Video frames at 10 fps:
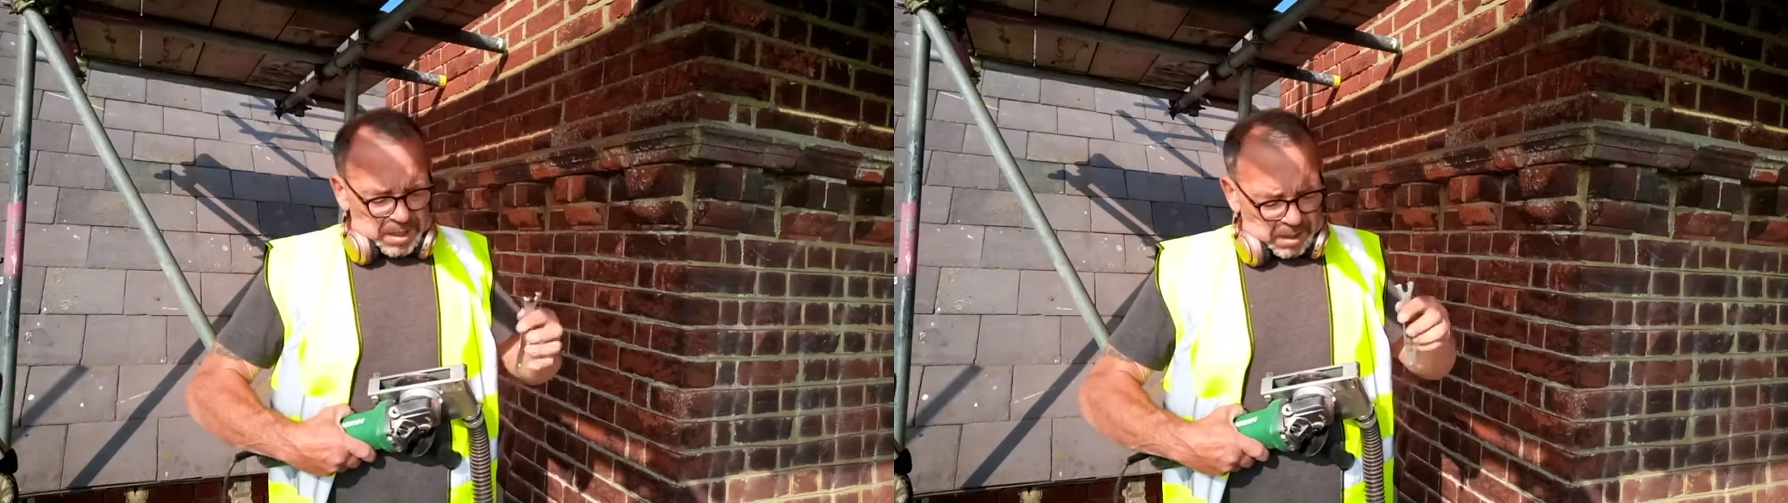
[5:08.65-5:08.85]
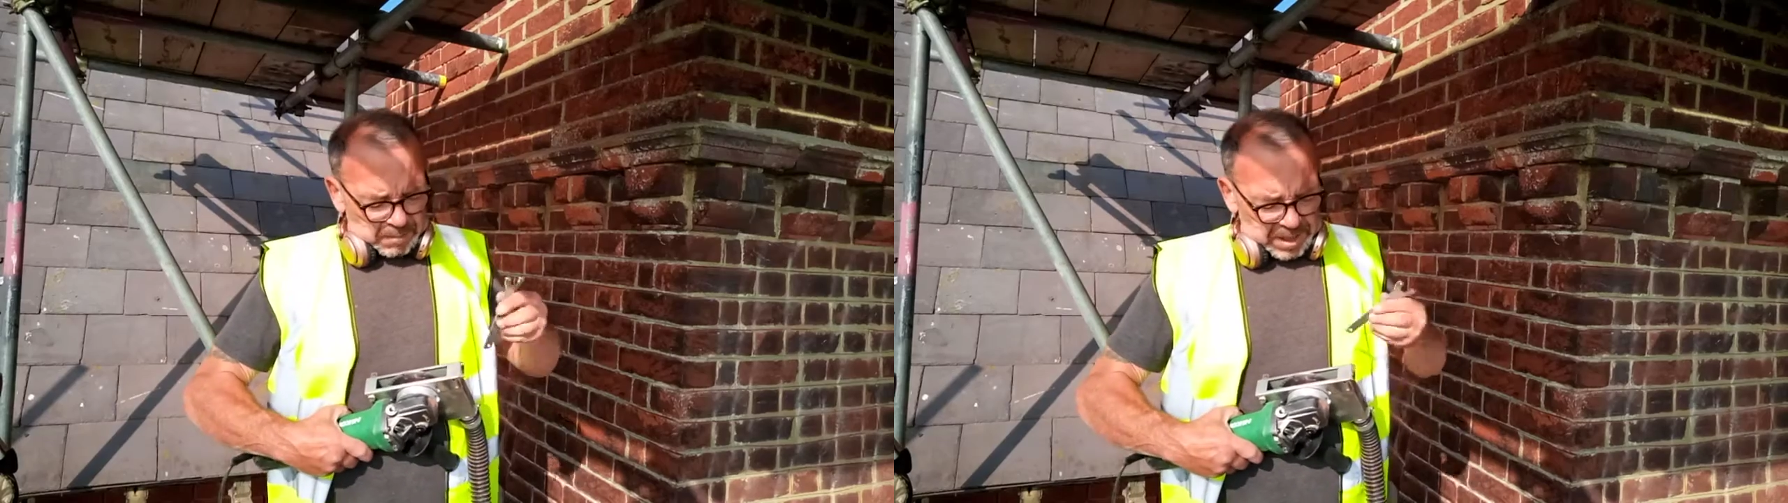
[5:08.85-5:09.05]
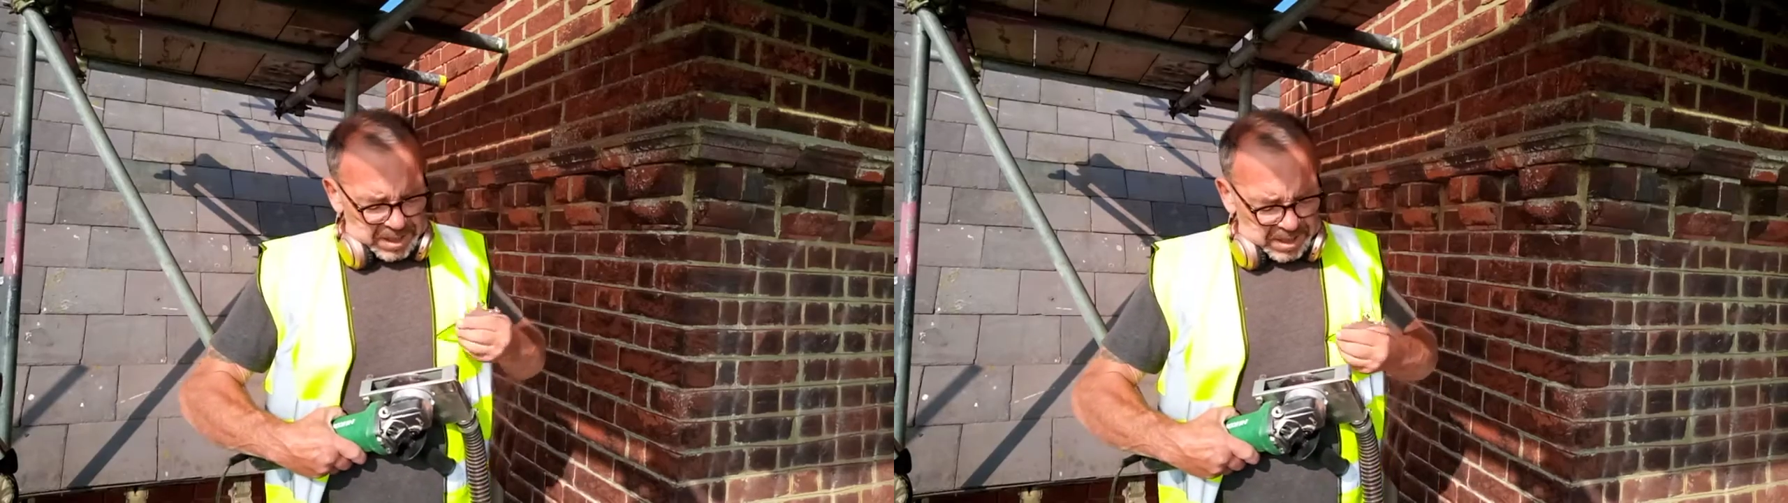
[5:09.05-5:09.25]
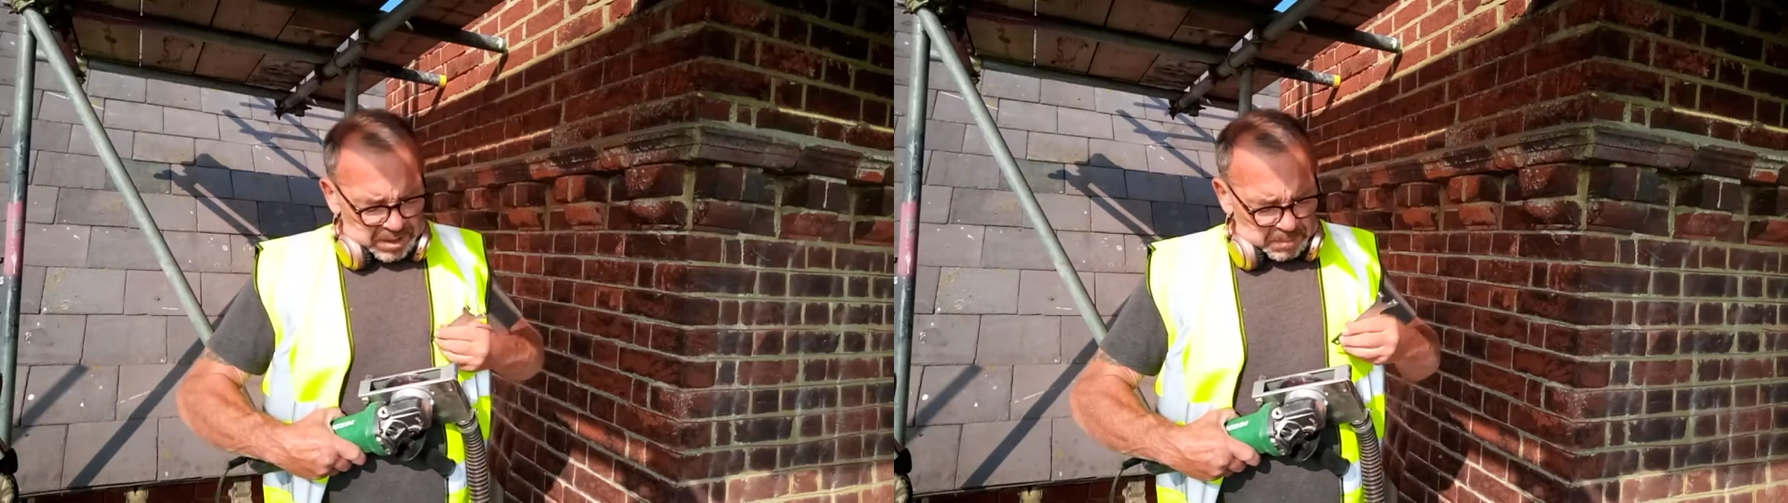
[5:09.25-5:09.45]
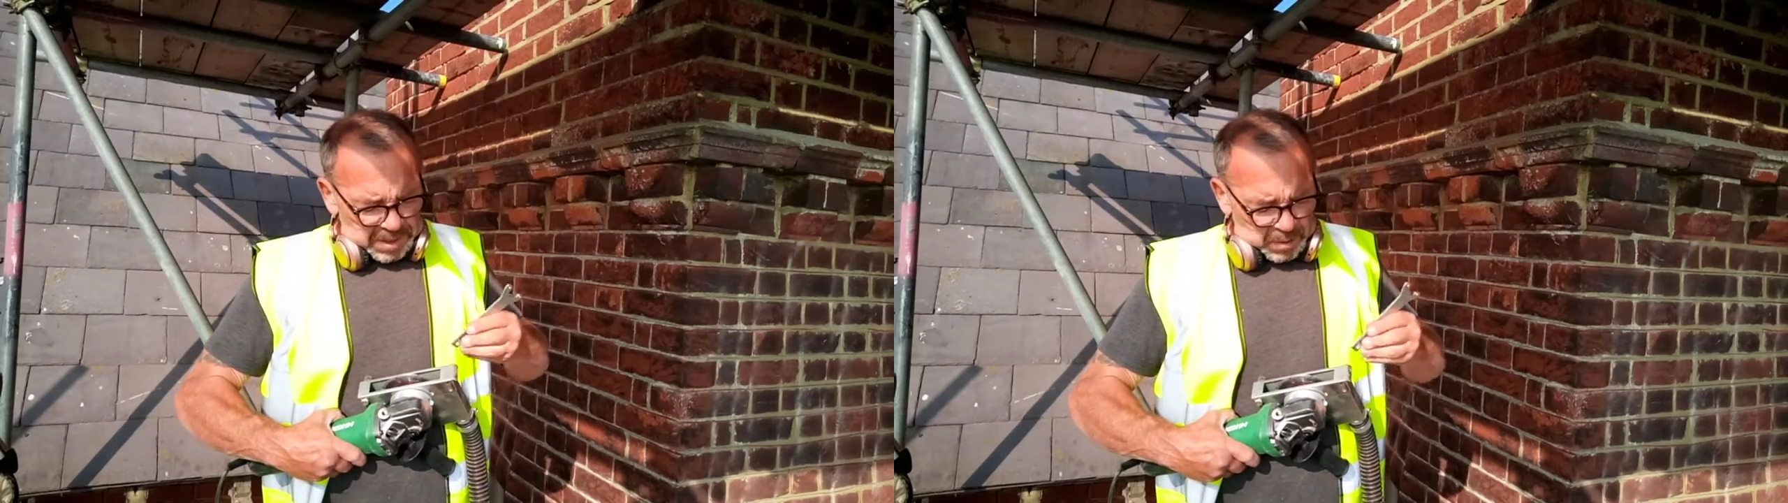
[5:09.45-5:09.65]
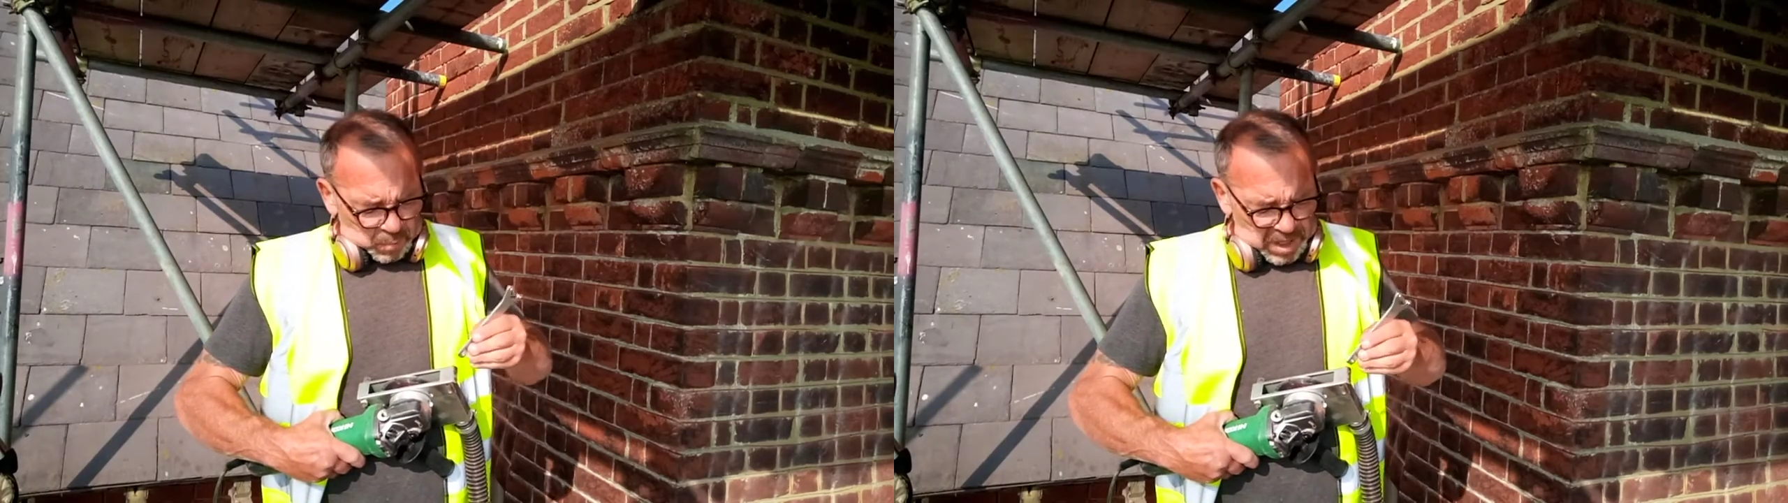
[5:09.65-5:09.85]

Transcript: I'm getting a little bit of